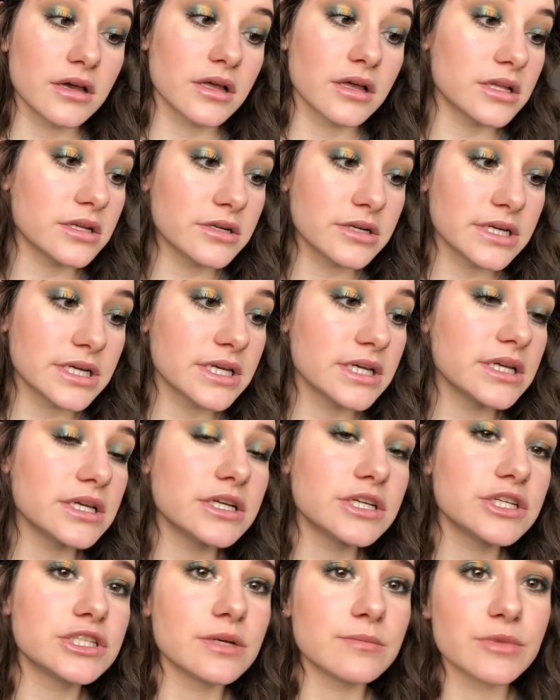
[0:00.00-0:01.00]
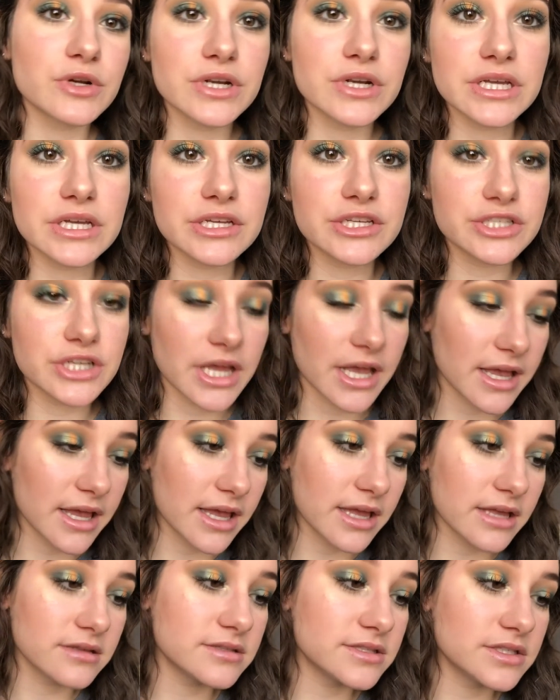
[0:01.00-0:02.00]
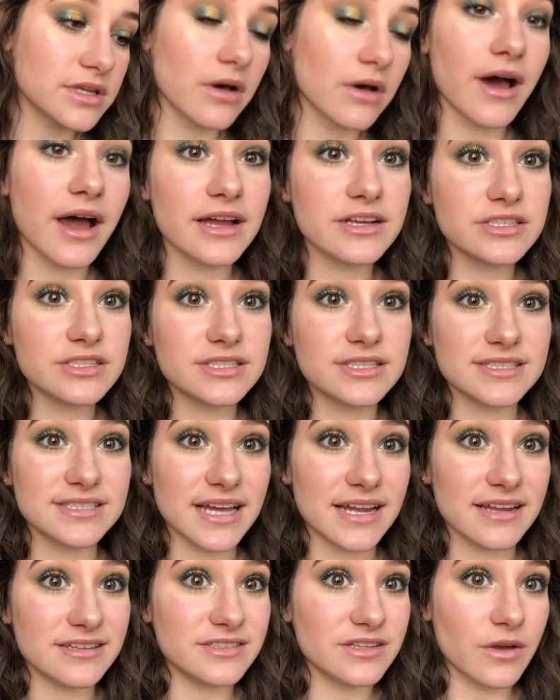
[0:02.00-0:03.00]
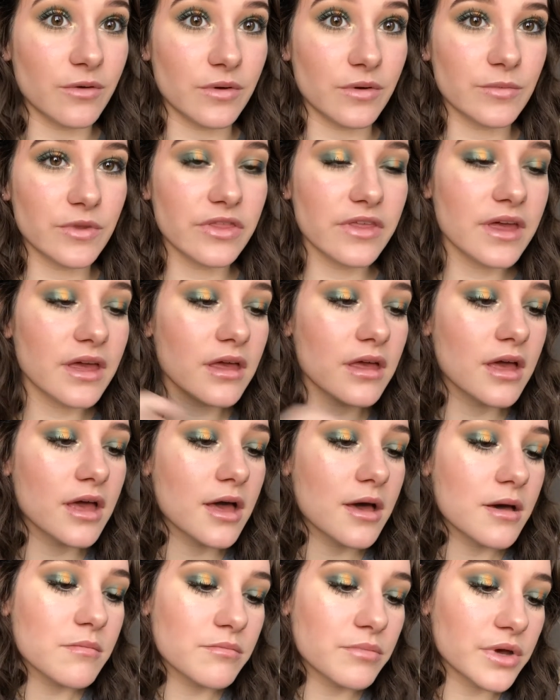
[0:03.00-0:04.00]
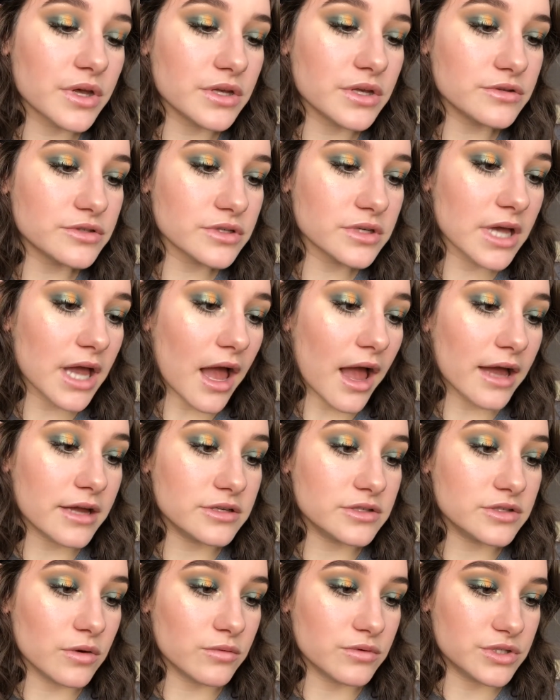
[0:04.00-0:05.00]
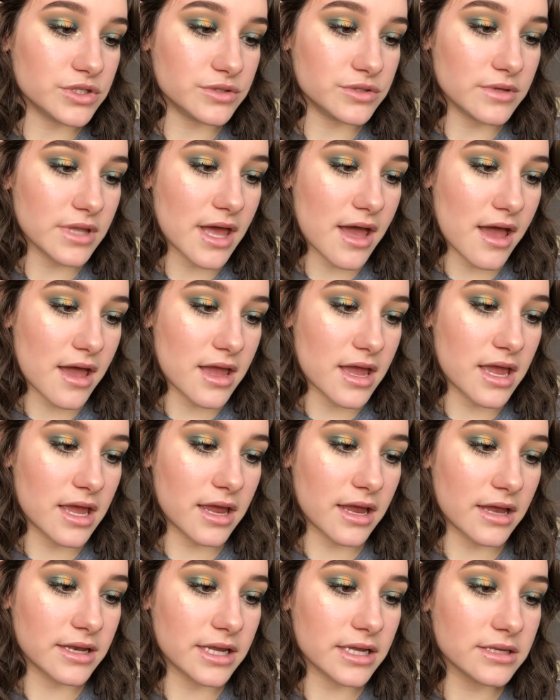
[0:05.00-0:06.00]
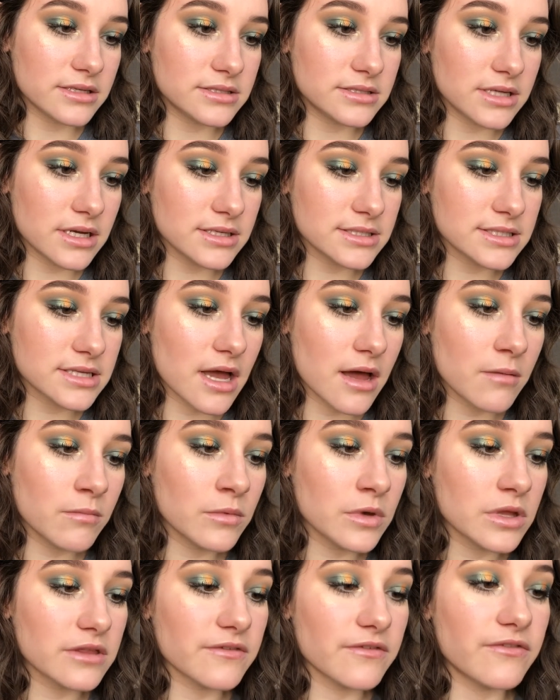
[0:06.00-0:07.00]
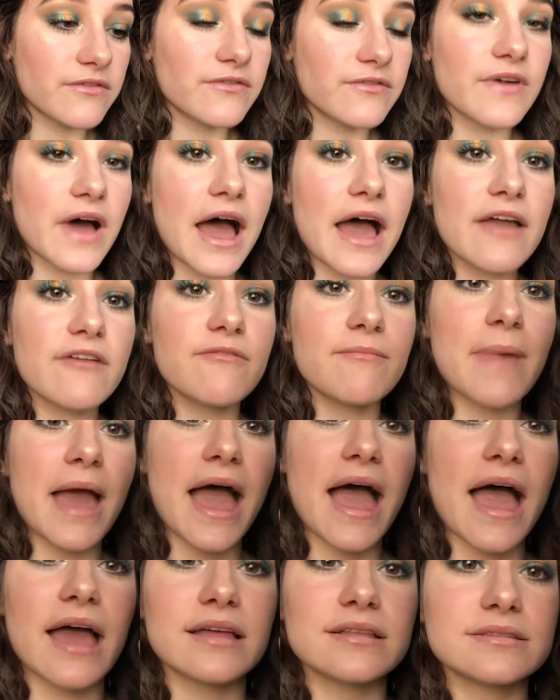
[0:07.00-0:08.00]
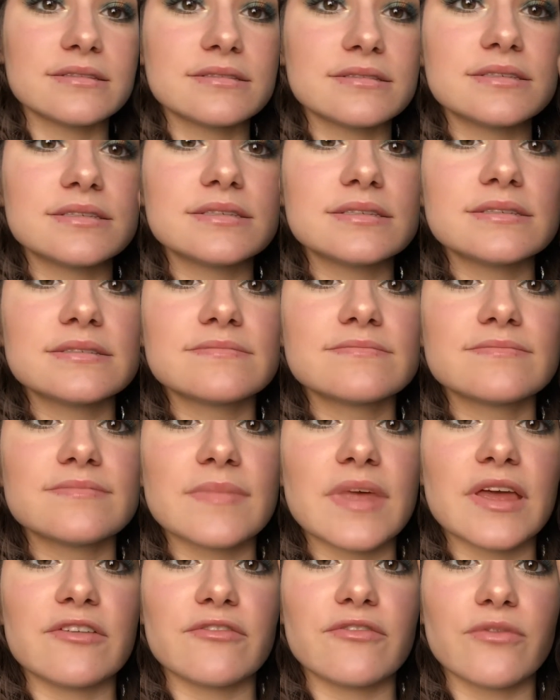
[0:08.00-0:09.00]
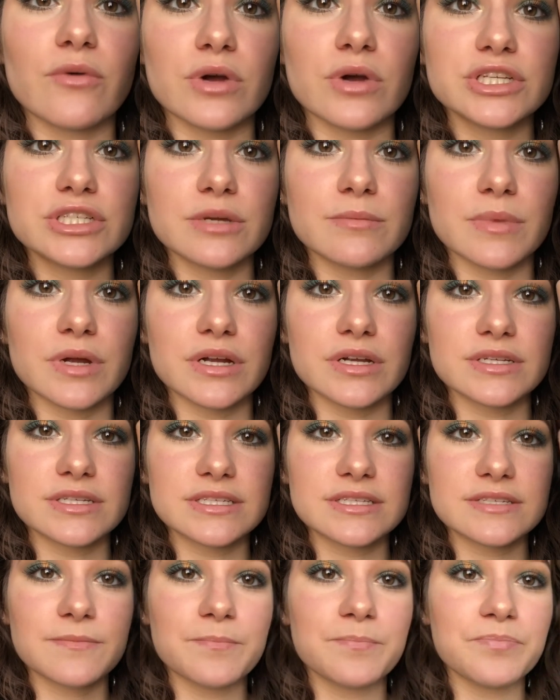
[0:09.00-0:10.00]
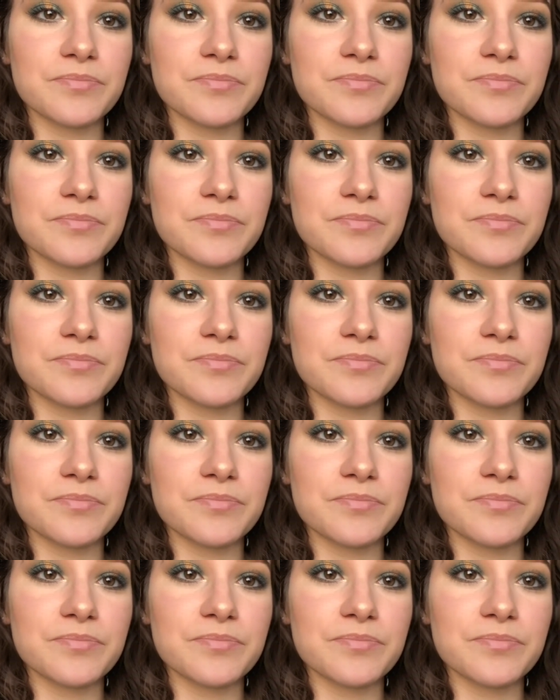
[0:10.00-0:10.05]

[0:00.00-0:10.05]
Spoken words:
glittery, shimmery shade, so I just decided to go in with it. But usually I don't do that. And it does come with 5 mattes and 4 shimmers.